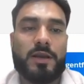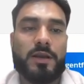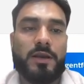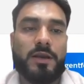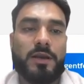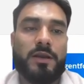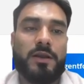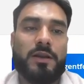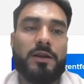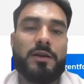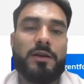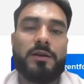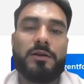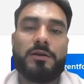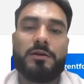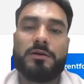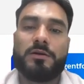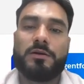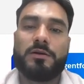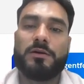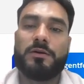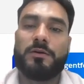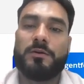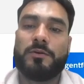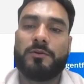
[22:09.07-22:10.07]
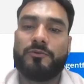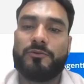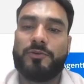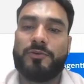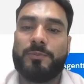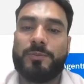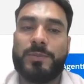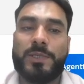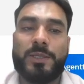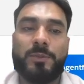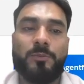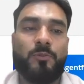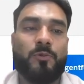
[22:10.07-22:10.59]
and
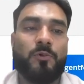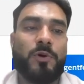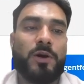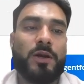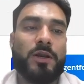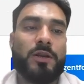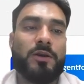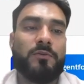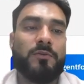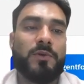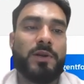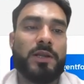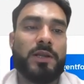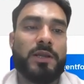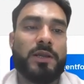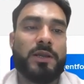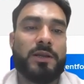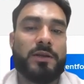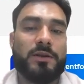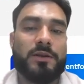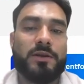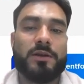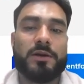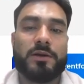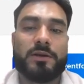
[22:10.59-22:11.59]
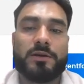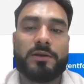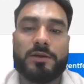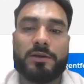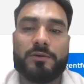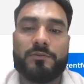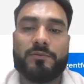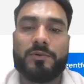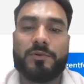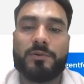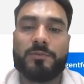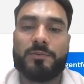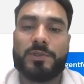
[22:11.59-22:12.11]
50 point will get
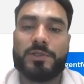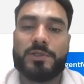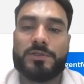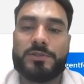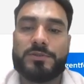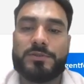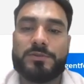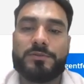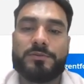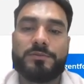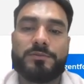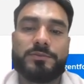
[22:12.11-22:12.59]
deducted from this.